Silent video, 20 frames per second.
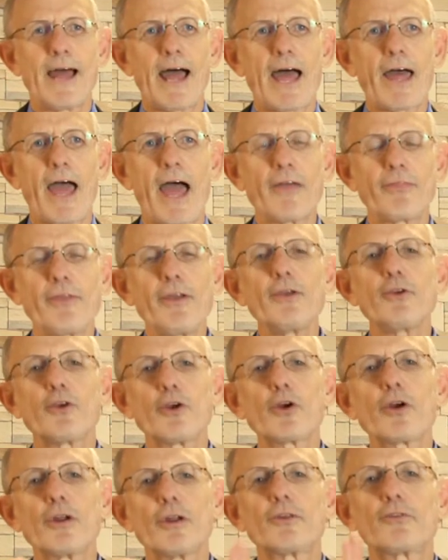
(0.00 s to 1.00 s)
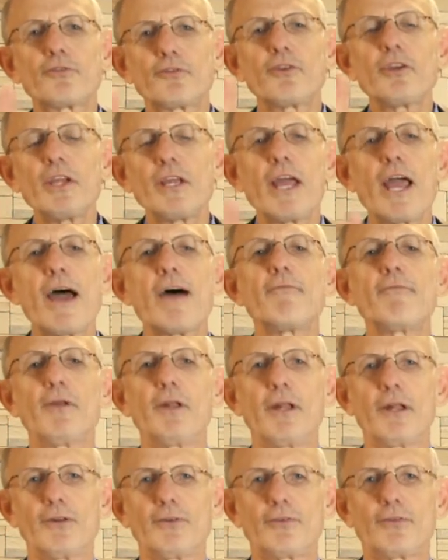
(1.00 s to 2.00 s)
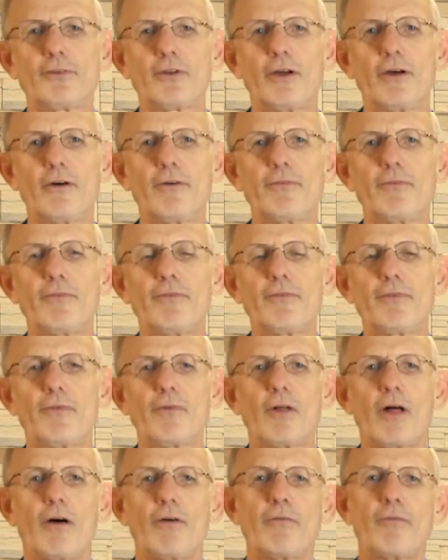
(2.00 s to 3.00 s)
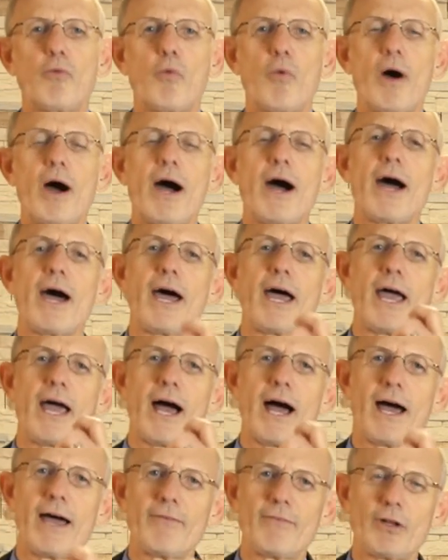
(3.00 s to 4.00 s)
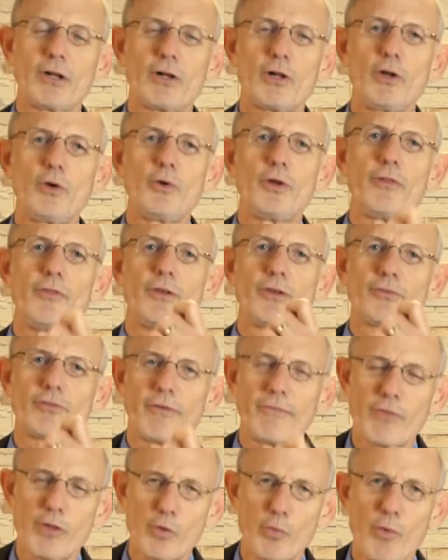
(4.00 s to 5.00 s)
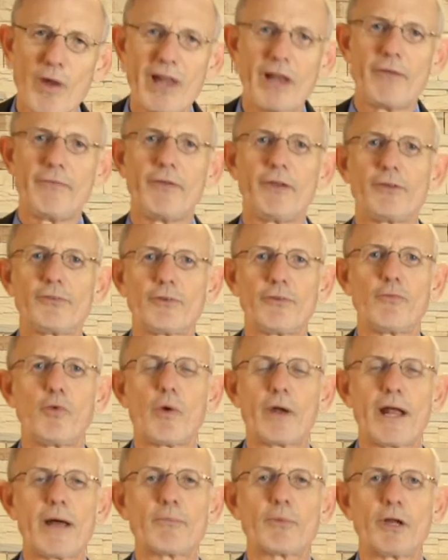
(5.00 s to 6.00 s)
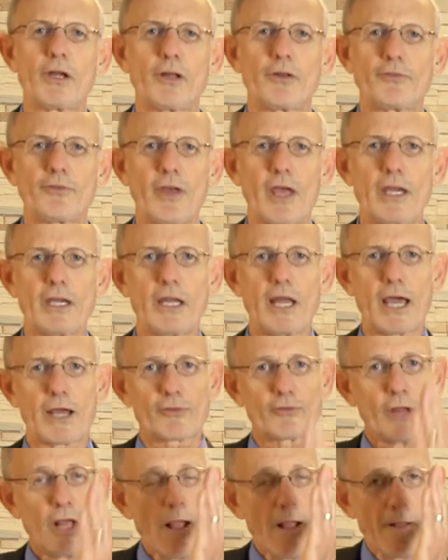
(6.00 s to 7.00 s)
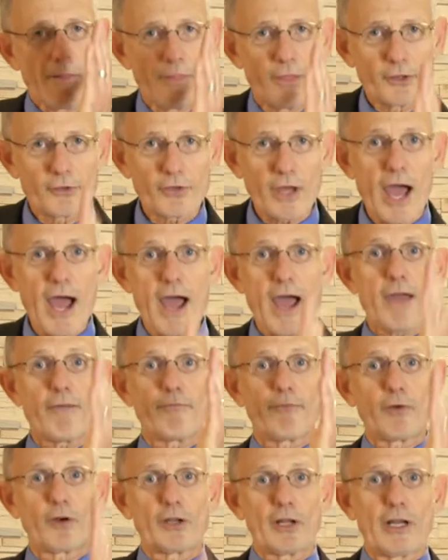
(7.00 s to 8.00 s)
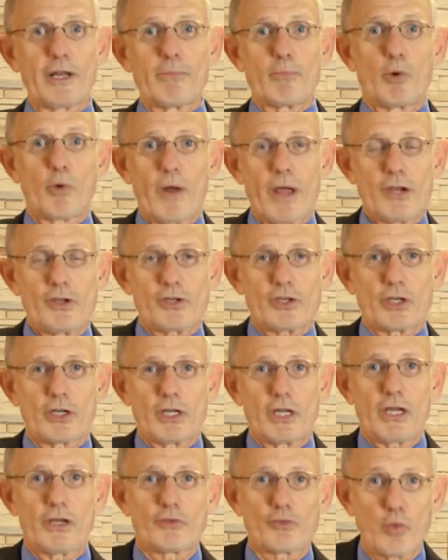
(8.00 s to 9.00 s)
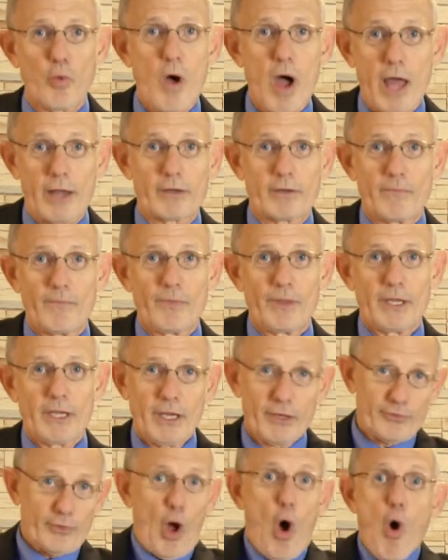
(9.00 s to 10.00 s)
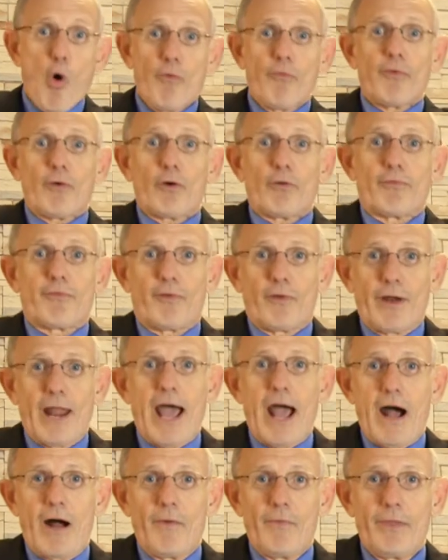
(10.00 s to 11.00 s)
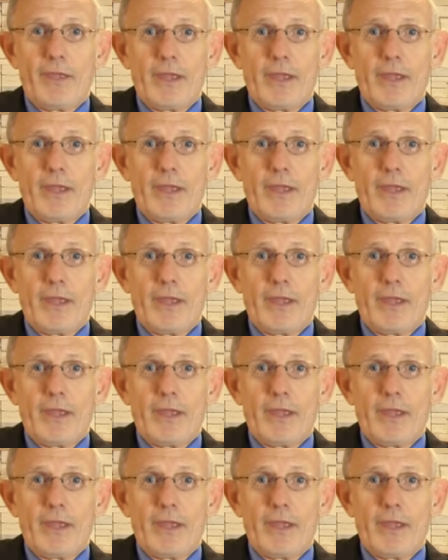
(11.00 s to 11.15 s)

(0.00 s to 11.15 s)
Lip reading: I think you're going to see evidence of why I've included this, of the relevance of what I'm going to say next. The time for deliberation is what? It's over for now.